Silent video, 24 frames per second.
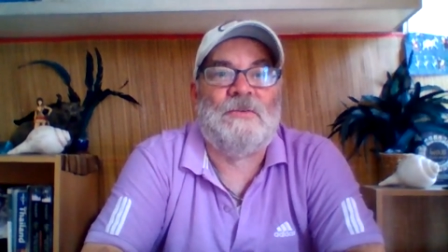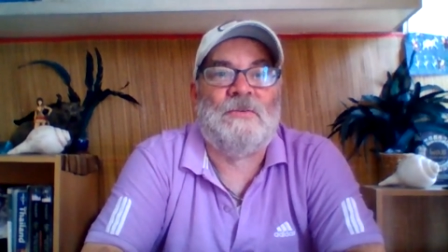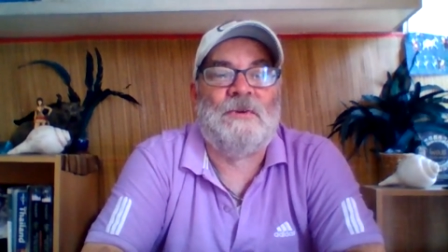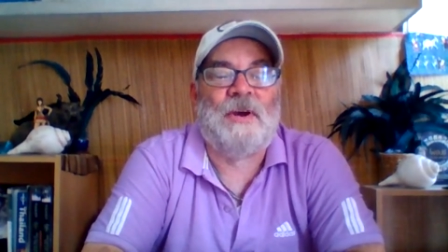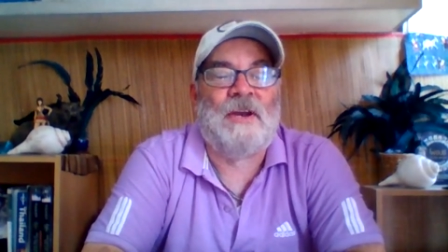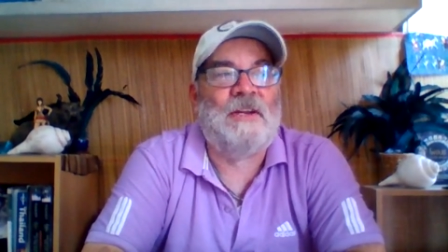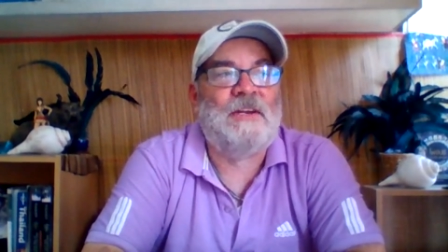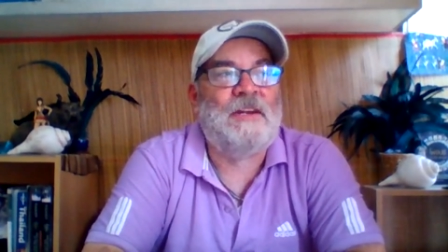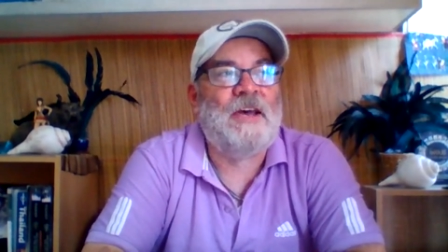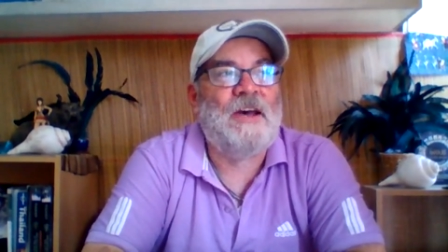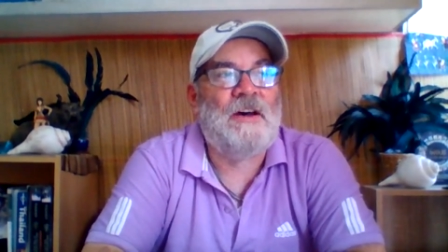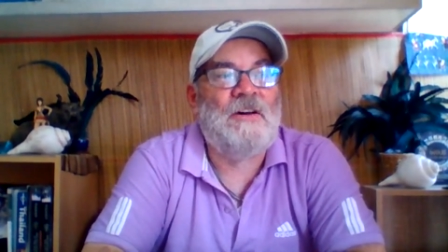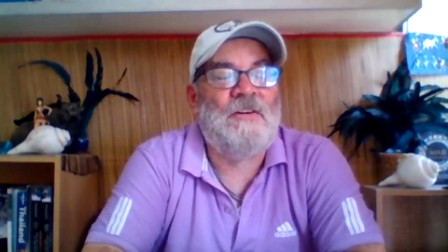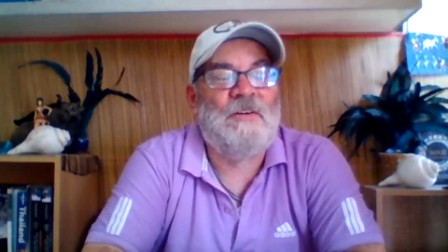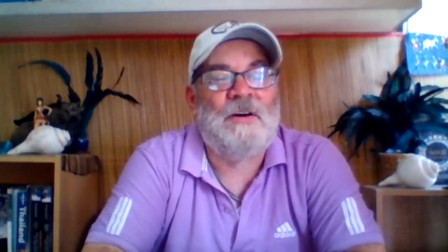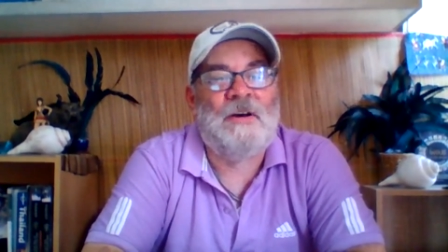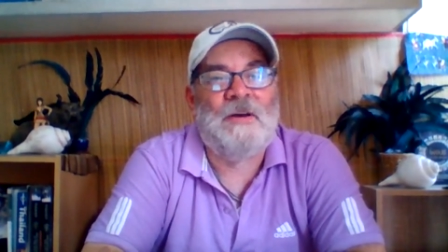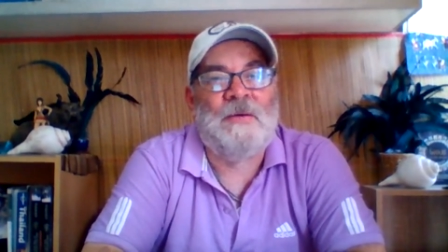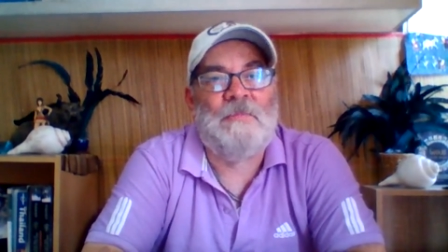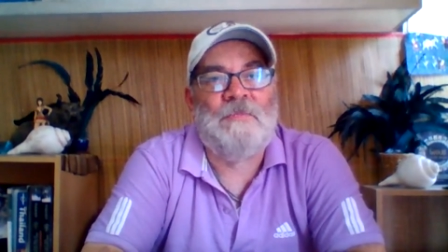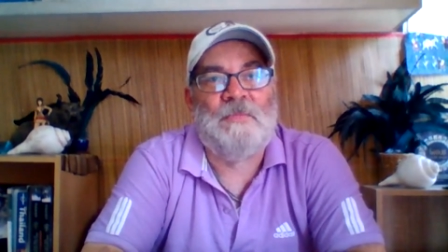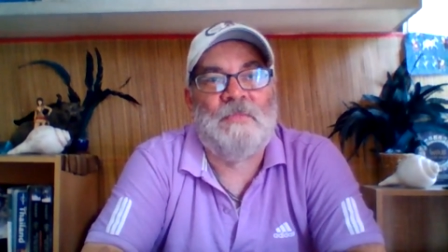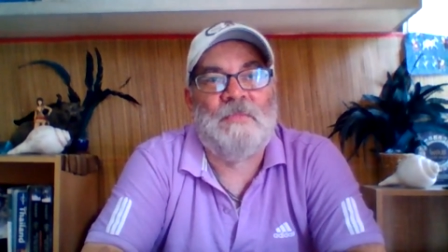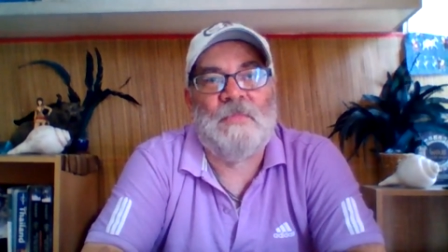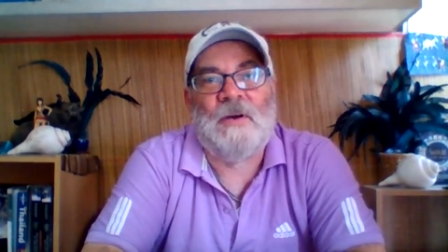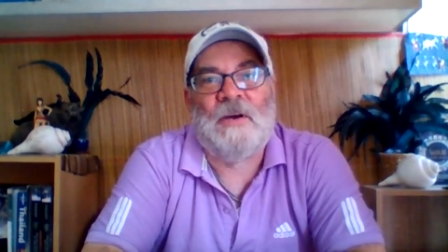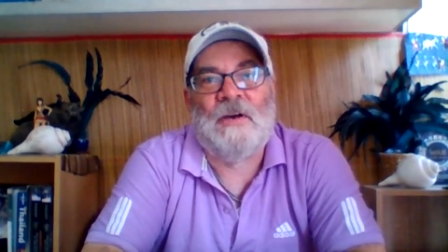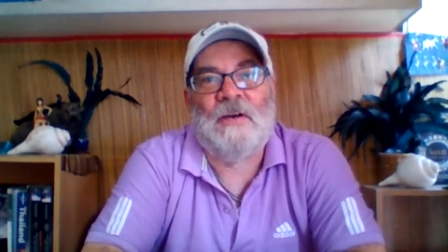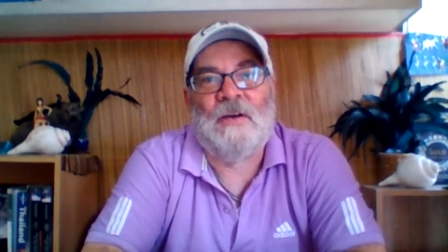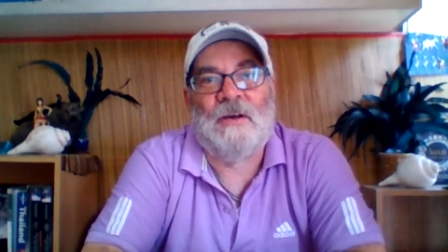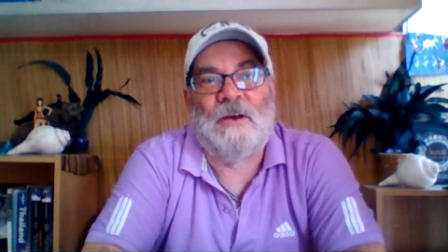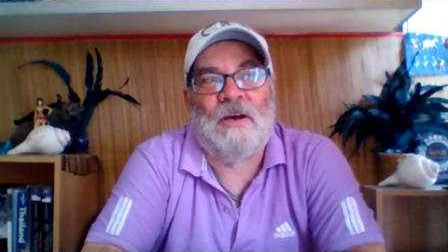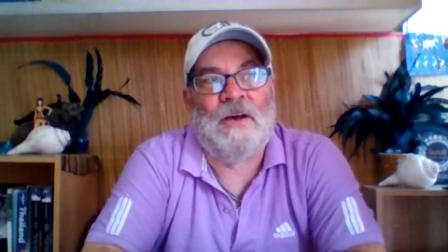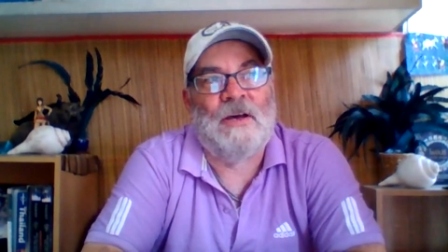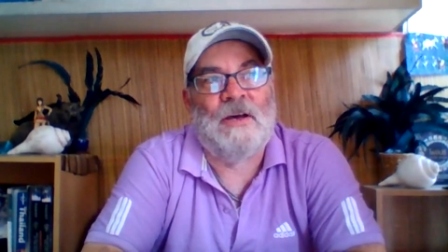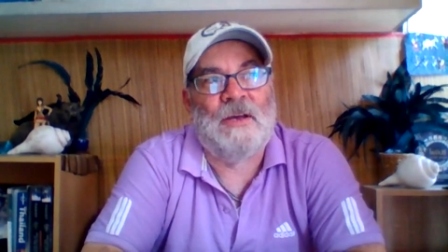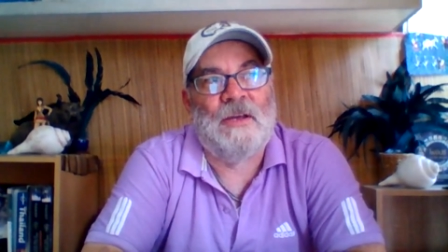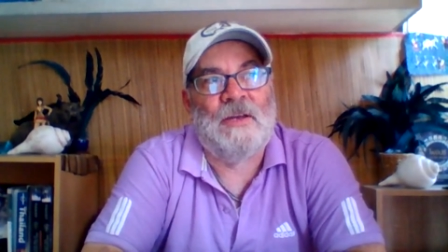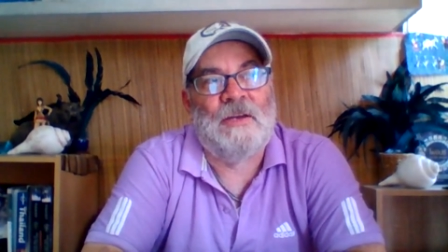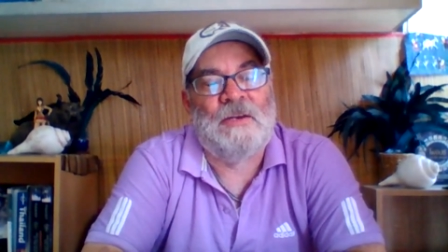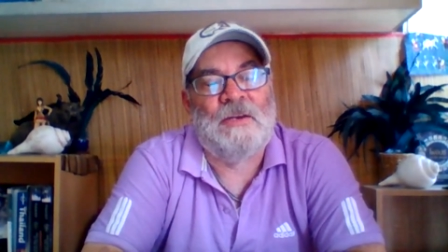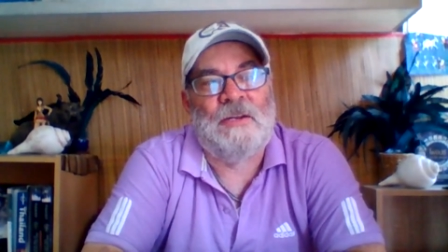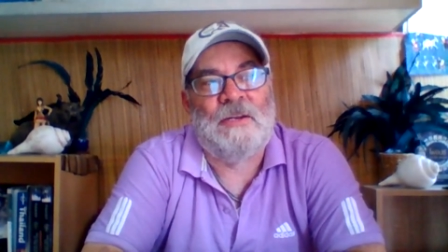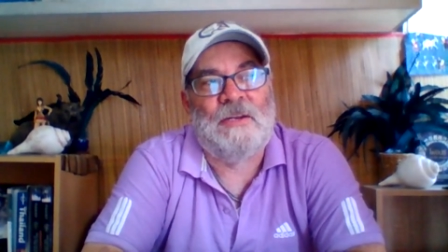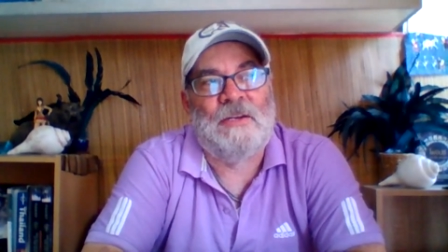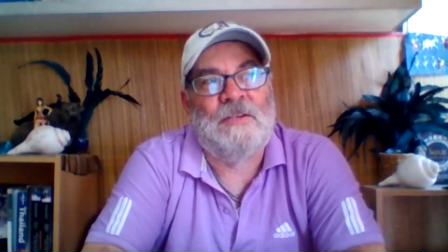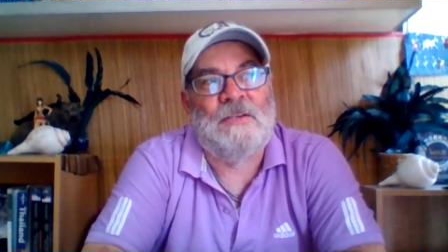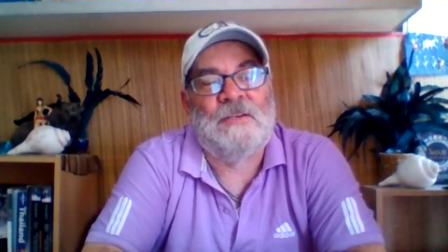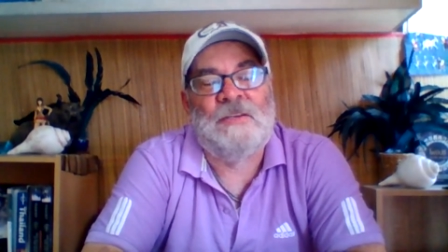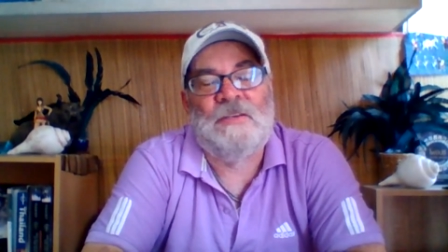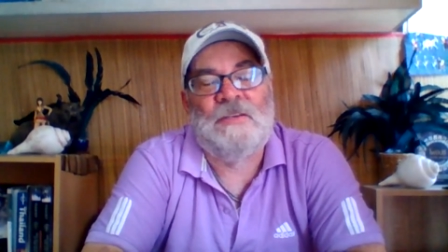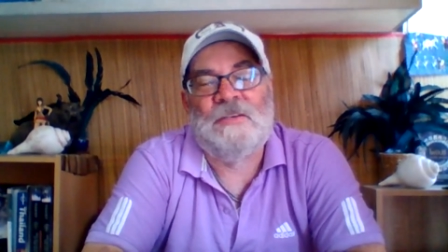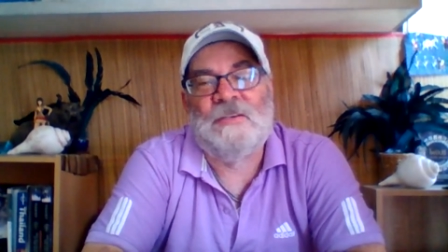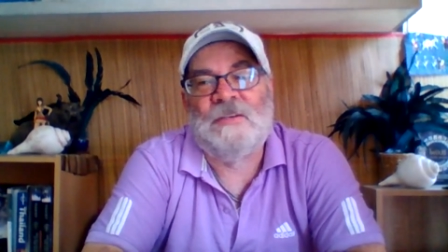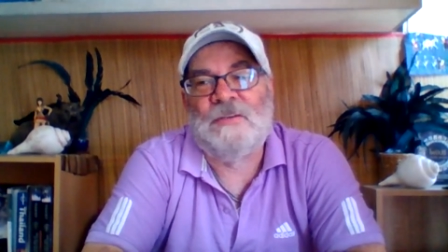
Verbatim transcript: right now I'm I need